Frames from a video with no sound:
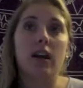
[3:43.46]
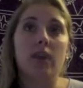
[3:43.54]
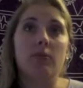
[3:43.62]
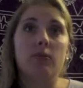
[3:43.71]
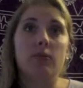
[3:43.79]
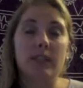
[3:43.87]

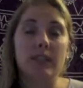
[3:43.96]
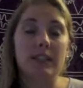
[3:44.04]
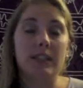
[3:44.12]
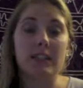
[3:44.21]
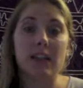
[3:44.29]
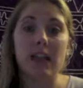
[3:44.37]

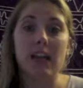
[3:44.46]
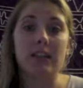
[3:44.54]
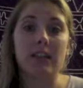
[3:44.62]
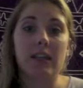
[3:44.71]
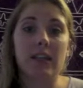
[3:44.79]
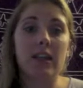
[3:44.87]

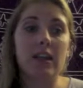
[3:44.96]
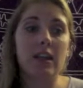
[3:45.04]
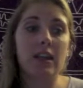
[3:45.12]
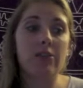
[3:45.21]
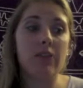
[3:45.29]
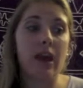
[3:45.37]
26.
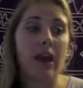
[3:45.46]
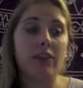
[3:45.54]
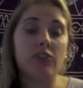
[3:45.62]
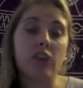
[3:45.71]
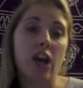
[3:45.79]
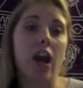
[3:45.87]
He had a
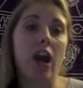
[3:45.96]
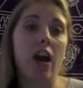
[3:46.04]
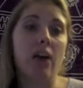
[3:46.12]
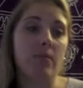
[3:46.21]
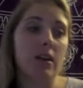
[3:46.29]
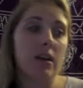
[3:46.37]

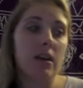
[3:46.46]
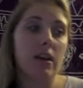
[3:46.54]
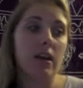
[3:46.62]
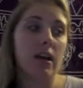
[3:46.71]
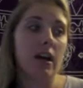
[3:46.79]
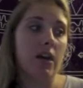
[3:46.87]
job
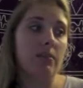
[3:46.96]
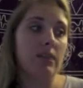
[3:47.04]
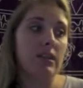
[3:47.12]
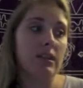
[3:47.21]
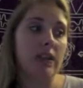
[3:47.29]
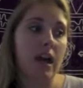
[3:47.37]
in
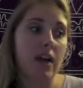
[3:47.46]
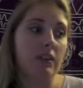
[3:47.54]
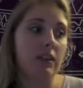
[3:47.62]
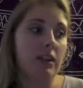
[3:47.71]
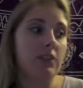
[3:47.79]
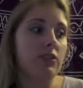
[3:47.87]
a talent
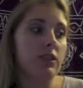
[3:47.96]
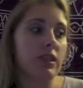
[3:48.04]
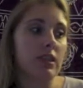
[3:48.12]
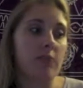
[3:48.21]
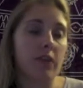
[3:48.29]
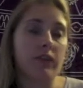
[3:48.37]
agency
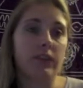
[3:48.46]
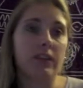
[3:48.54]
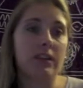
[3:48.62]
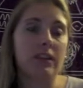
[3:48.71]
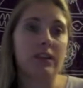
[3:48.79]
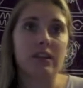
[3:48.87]
in Beverly
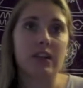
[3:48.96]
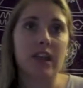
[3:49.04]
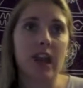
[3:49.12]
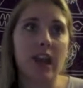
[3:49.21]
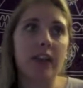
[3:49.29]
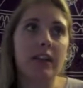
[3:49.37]
Hills. He
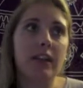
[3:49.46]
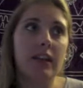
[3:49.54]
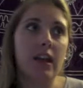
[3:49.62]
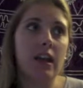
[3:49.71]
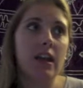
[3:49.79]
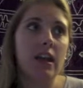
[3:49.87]
hated
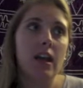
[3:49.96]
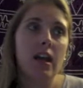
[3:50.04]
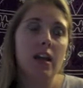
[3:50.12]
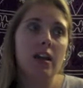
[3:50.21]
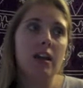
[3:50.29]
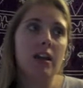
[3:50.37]
it.
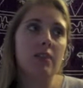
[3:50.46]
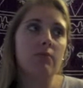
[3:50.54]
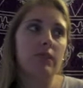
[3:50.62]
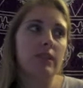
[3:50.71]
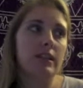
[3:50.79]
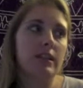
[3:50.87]
He
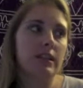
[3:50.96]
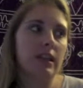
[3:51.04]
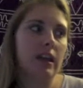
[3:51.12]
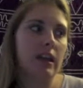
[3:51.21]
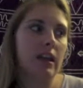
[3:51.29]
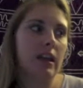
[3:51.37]
really didn't
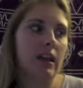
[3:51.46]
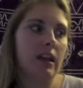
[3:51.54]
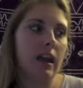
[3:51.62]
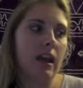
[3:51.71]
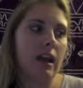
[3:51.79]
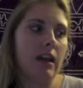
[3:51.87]
like it.
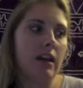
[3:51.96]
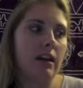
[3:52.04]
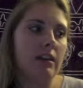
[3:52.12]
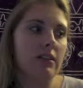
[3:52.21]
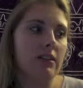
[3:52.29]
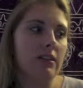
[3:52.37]

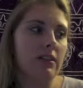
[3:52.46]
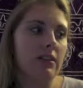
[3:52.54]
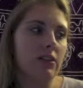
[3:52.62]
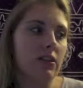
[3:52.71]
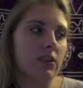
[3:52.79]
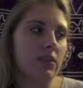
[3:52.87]
And
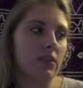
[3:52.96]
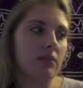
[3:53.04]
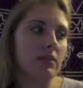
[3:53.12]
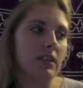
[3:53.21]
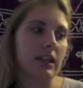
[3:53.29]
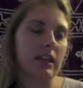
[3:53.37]
so he
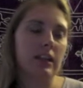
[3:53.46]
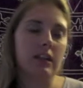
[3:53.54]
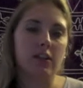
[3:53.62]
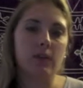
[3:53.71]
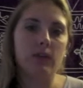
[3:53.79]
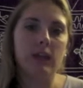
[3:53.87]
was like, I need to
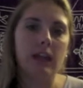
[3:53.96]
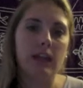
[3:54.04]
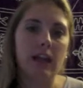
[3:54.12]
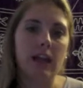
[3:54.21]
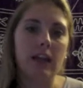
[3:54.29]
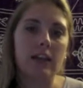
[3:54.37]
quit.
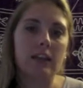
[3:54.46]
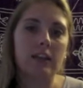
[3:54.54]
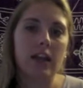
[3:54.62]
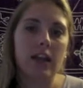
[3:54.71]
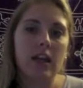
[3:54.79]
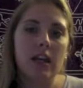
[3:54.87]
And
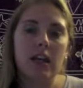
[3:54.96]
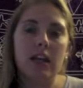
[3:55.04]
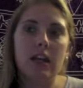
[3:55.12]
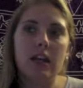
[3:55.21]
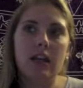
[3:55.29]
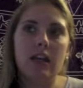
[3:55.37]

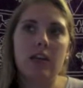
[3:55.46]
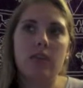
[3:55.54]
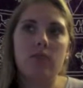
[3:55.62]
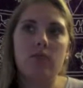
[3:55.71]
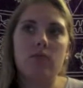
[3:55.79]
he